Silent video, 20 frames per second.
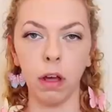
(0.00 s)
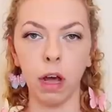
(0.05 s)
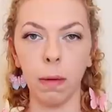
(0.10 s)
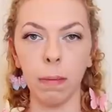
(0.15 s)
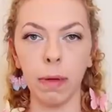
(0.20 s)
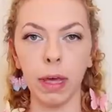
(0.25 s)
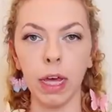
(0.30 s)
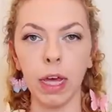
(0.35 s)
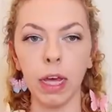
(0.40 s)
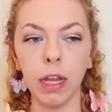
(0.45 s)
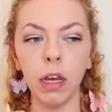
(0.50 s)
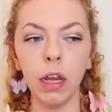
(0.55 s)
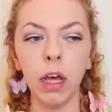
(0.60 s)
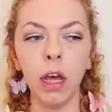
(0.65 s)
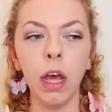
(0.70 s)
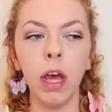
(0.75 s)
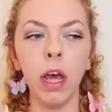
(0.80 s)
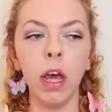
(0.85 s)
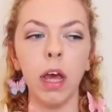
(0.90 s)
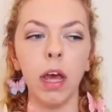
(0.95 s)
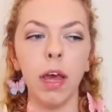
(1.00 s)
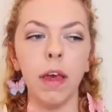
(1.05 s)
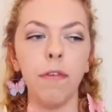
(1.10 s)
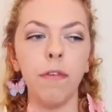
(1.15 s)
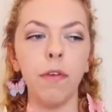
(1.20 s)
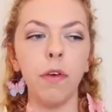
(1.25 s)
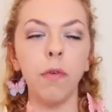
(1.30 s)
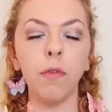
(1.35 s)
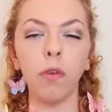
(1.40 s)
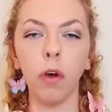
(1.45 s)
coming in.
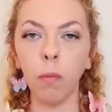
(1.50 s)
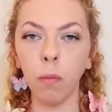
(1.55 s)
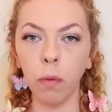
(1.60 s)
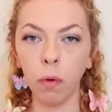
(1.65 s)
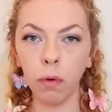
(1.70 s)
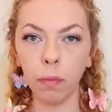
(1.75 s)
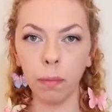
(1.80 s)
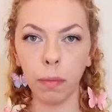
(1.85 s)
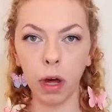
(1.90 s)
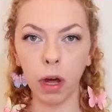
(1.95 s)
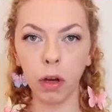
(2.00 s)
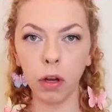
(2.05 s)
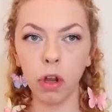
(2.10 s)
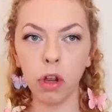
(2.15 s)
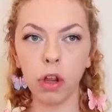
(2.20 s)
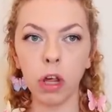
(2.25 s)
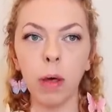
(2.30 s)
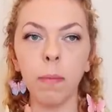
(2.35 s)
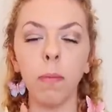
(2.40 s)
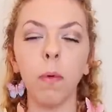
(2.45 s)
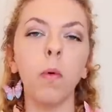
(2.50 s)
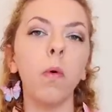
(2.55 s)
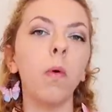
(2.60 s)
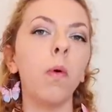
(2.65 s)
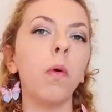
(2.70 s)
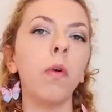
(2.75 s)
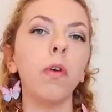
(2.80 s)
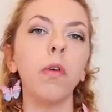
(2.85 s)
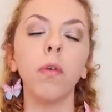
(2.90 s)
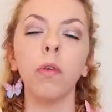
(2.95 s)
If you don't want partnership
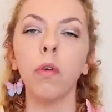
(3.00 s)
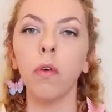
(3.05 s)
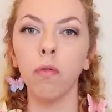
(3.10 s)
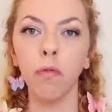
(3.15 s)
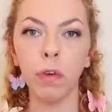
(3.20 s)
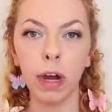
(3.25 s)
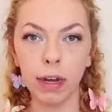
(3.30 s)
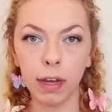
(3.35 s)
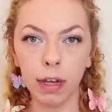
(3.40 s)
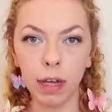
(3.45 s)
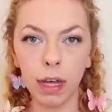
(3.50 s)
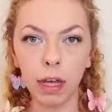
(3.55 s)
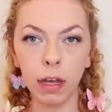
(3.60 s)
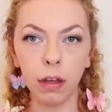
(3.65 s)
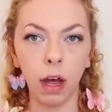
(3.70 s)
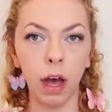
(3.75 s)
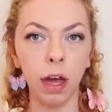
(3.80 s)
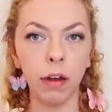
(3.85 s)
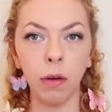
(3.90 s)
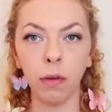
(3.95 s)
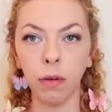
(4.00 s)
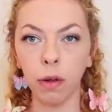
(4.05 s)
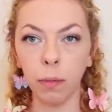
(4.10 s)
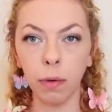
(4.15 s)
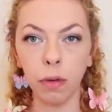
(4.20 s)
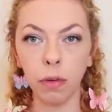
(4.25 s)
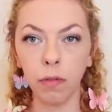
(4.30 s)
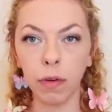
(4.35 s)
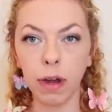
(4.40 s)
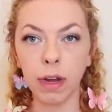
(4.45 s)
or you're not ready, I don't know
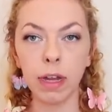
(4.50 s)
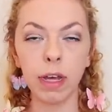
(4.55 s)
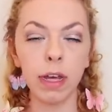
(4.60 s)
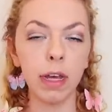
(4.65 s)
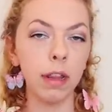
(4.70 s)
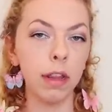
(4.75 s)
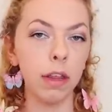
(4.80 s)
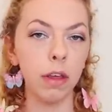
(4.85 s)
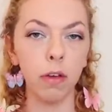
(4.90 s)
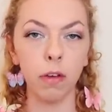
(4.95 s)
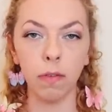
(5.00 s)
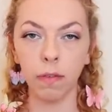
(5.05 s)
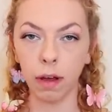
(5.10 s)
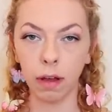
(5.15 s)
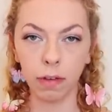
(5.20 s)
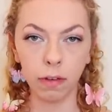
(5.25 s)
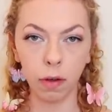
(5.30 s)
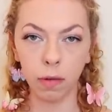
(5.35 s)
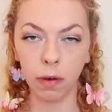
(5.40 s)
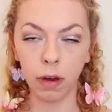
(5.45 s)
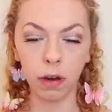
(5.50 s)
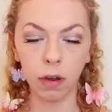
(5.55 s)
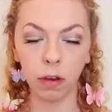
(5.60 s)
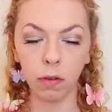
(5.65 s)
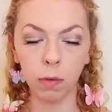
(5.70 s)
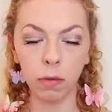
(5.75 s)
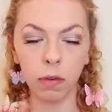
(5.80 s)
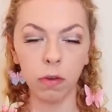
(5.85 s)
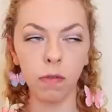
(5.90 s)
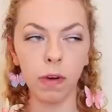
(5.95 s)
when you're ready, the universe only
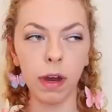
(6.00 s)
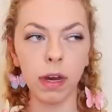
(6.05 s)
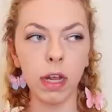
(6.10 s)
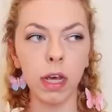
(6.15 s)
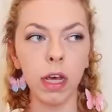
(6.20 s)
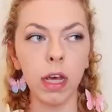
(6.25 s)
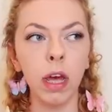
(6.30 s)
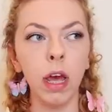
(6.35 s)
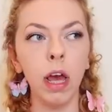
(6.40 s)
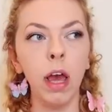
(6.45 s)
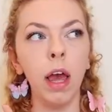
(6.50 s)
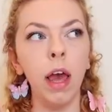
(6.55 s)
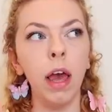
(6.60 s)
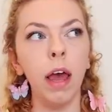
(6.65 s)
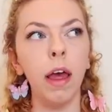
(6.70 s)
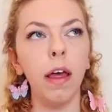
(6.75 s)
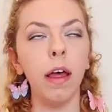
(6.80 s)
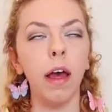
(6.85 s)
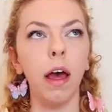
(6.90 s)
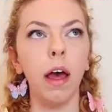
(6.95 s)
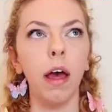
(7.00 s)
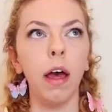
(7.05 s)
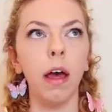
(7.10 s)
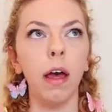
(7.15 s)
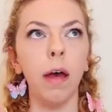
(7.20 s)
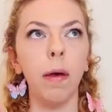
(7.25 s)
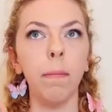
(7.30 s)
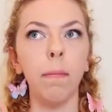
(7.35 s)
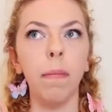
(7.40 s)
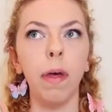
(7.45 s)
knows when you're ready,
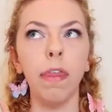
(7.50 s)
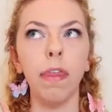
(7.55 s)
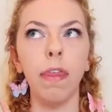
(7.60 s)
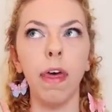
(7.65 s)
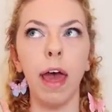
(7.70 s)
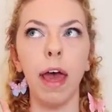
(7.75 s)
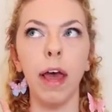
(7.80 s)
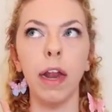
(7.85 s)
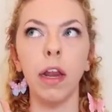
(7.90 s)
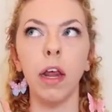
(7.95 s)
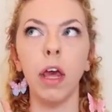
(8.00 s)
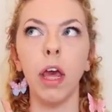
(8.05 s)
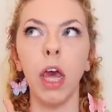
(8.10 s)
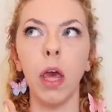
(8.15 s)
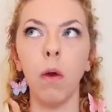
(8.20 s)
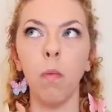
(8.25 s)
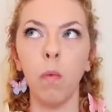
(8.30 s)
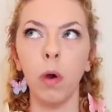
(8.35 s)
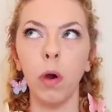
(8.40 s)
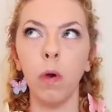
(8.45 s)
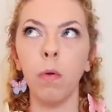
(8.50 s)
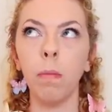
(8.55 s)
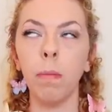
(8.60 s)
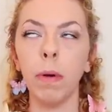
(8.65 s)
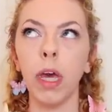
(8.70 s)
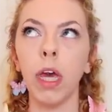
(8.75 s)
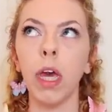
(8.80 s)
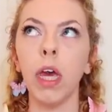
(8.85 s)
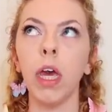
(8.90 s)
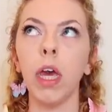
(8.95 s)
then it will
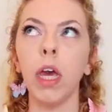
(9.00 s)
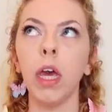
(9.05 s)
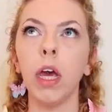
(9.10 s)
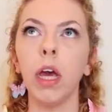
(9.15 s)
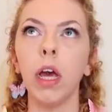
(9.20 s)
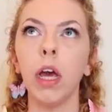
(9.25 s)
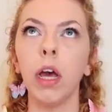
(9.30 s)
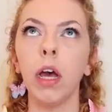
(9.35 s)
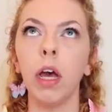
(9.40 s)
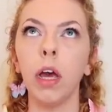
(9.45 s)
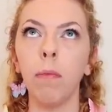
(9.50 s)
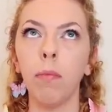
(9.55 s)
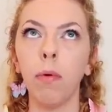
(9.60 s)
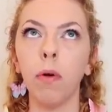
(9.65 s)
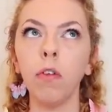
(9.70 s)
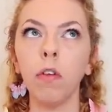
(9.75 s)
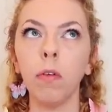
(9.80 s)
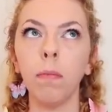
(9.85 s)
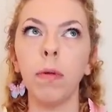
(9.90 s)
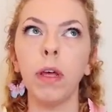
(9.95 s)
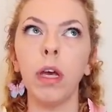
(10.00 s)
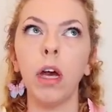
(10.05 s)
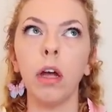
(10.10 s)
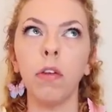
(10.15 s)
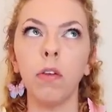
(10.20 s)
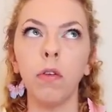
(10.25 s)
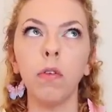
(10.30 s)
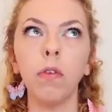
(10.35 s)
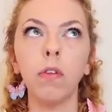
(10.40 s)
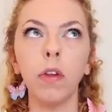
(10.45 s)
be, it possibly, I
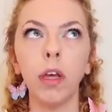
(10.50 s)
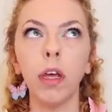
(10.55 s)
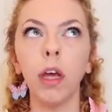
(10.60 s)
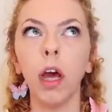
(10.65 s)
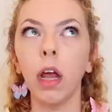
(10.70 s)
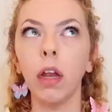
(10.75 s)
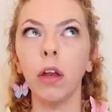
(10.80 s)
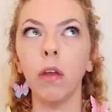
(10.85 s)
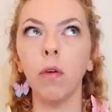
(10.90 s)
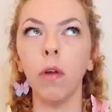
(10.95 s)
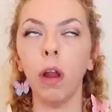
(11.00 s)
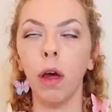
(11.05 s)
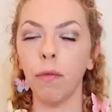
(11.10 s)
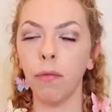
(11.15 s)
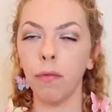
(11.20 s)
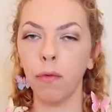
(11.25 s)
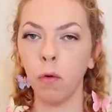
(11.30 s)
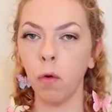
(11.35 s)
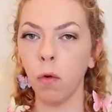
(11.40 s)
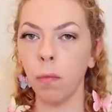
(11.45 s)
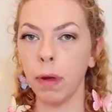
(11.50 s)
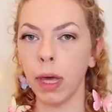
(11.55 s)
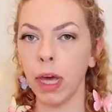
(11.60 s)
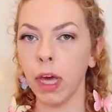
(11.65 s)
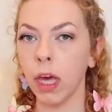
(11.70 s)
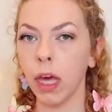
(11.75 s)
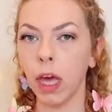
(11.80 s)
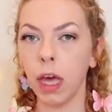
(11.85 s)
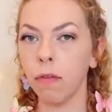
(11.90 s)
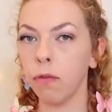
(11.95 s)
do see a new love
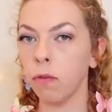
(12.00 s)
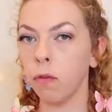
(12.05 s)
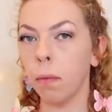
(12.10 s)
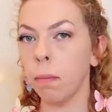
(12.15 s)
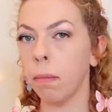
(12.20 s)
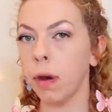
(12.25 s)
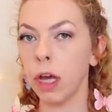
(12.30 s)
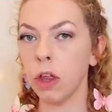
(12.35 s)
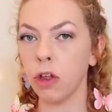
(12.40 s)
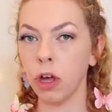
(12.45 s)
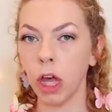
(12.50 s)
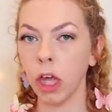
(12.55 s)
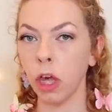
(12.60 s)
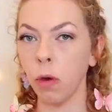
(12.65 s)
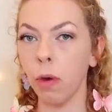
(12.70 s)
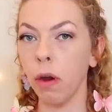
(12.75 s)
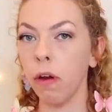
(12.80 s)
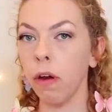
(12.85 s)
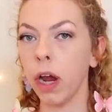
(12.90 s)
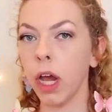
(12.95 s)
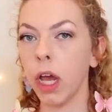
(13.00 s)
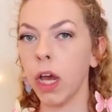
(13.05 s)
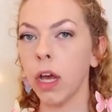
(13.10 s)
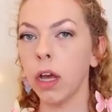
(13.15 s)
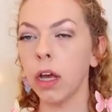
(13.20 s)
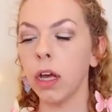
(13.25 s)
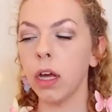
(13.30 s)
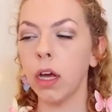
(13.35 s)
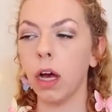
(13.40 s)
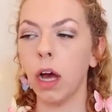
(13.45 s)
forming, if not by January,
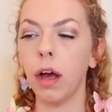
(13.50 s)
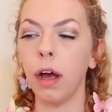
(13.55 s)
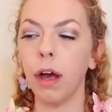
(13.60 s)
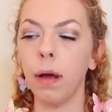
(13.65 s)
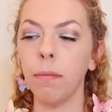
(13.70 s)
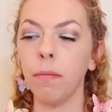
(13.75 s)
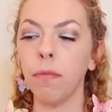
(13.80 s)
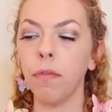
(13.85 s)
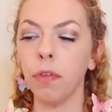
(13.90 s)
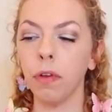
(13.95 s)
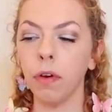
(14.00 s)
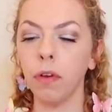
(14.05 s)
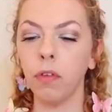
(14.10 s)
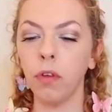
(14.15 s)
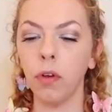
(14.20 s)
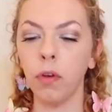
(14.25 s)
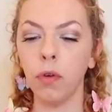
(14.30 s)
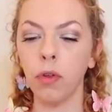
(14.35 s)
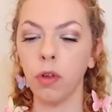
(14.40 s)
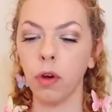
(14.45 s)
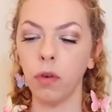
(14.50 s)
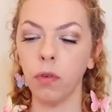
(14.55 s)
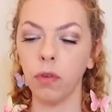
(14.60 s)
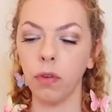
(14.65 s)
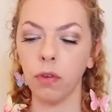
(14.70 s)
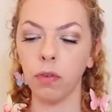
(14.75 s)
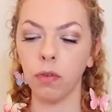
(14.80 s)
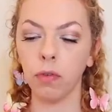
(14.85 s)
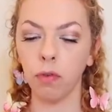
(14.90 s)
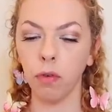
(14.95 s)
for those of you who chose
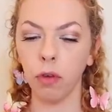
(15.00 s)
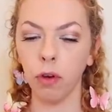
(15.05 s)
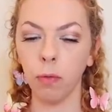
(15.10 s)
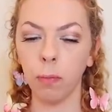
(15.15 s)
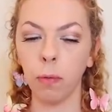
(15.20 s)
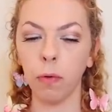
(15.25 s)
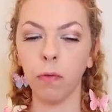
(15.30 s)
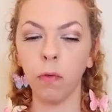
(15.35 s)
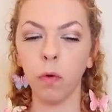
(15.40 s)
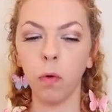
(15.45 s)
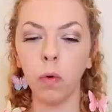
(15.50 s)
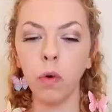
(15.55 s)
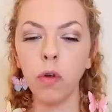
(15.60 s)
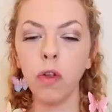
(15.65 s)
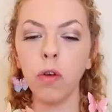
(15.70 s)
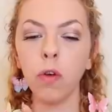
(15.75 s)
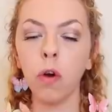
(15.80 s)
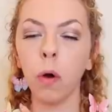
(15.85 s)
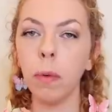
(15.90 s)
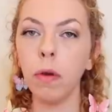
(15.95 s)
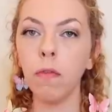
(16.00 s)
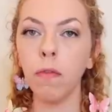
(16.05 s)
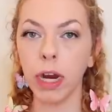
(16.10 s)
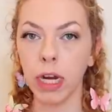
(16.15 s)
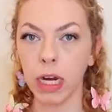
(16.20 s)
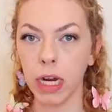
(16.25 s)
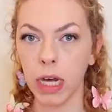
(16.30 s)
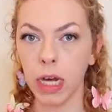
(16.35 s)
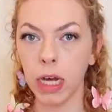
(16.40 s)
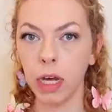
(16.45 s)
this group. Of course, you've got to be
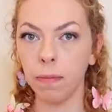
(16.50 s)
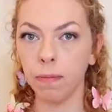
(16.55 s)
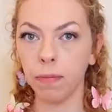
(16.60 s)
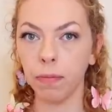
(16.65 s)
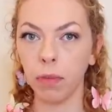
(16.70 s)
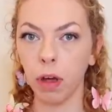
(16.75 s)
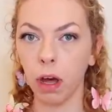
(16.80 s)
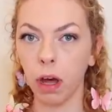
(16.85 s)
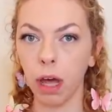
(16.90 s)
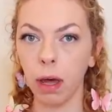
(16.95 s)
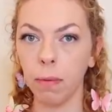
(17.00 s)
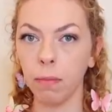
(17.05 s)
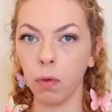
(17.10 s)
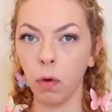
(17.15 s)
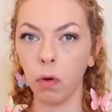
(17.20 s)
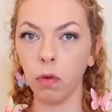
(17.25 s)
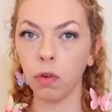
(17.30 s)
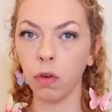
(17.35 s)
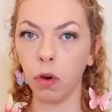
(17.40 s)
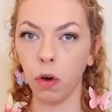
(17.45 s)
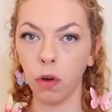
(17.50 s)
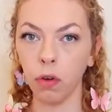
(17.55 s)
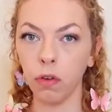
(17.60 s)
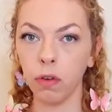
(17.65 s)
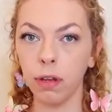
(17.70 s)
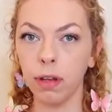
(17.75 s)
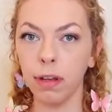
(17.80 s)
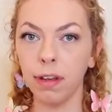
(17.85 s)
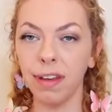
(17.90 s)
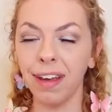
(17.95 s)
ready. I am not God.
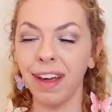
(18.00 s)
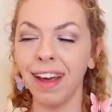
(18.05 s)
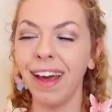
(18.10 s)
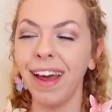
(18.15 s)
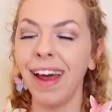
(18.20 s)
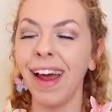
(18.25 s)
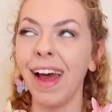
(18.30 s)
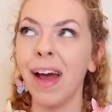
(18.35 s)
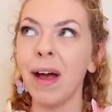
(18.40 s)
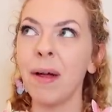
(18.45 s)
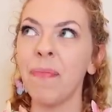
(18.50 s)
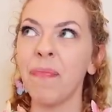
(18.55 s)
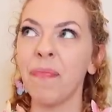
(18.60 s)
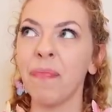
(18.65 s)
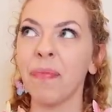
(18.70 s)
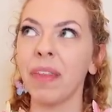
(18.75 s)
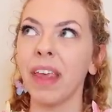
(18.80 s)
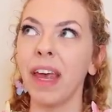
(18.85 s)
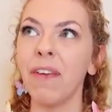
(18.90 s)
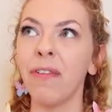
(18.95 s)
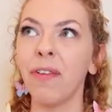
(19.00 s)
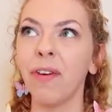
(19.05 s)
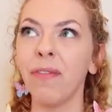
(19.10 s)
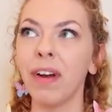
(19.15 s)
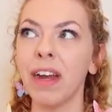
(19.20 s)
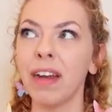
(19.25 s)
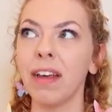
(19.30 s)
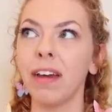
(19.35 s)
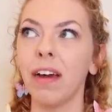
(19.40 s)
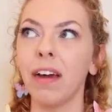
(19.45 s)
If you're
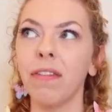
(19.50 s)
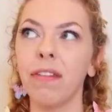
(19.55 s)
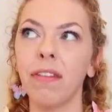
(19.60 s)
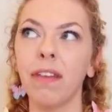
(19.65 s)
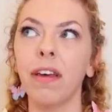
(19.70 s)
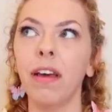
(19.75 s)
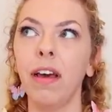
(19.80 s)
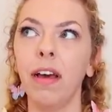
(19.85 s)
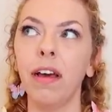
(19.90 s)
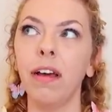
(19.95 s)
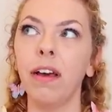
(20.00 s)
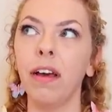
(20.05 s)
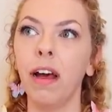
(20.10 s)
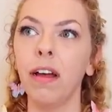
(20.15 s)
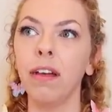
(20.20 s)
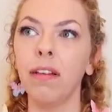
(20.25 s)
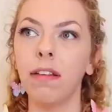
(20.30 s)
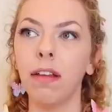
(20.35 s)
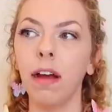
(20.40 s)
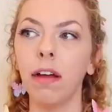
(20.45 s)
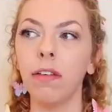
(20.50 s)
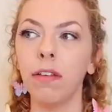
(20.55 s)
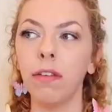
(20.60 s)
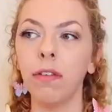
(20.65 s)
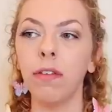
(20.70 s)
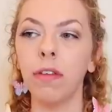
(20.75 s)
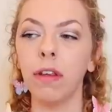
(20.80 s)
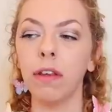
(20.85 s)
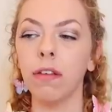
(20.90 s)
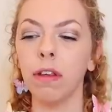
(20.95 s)
ready, I see it. I do
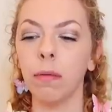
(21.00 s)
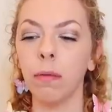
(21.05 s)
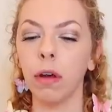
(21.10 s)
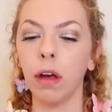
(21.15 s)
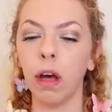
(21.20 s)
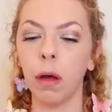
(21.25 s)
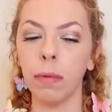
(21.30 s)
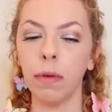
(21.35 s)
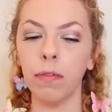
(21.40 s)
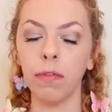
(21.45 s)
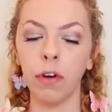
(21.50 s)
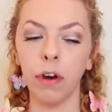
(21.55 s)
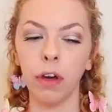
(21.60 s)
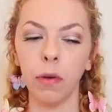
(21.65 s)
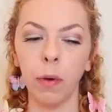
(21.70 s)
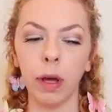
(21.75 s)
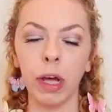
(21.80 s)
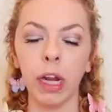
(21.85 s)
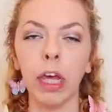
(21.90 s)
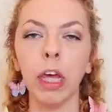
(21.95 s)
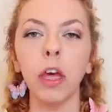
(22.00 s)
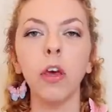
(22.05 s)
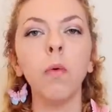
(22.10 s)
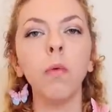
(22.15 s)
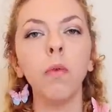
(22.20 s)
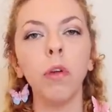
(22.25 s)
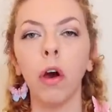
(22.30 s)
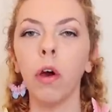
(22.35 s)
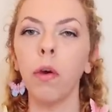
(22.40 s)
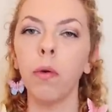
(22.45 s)
see someone come in very quickly. You'll
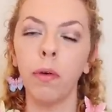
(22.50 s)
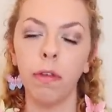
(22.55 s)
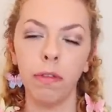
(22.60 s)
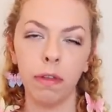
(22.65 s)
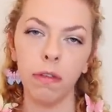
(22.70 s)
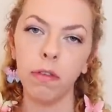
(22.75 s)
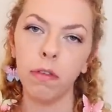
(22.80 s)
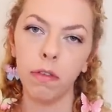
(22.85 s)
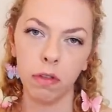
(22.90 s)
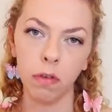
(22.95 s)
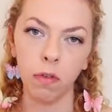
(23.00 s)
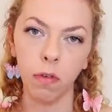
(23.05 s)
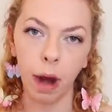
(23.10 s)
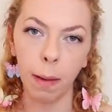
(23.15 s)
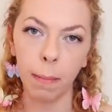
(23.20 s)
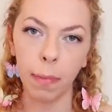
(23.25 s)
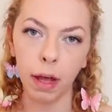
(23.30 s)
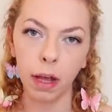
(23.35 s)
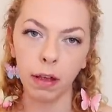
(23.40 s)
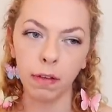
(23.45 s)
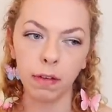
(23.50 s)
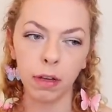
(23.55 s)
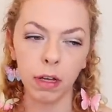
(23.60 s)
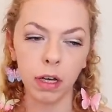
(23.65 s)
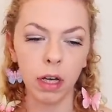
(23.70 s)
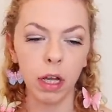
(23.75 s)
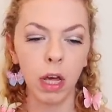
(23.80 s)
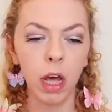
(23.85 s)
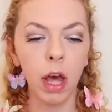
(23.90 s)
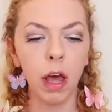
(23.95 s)
know if this is the right
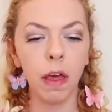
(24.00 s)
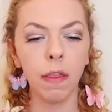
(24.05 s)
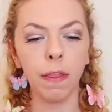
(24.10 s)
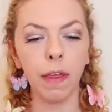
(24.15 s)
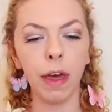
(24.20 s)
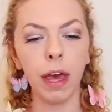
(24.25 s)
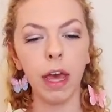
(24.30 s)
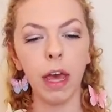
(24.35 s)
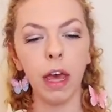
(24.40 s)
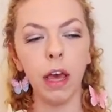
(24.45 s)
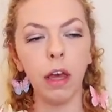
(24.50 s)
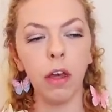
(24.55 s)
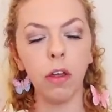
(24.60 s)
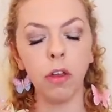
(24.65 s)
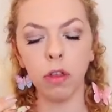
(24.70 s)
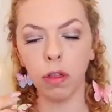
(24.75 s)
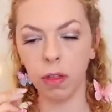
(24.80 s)
person. They